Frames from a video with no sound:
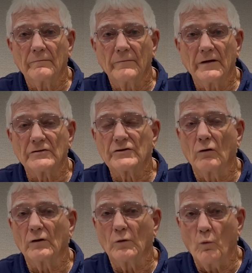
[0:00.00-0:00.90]
There's
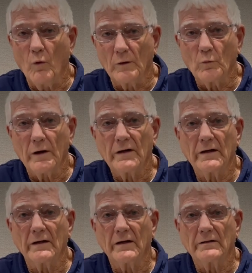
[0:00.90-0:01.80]
only one way to
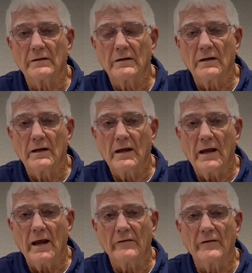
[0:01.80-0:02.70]
get it,
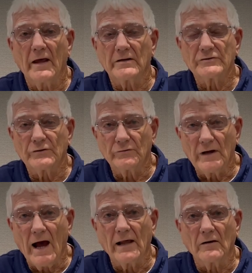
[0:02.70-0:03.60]
and that is through
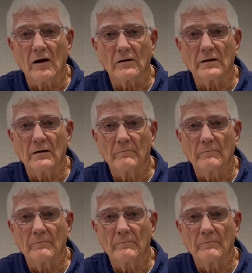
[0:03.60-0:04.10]
dialogue.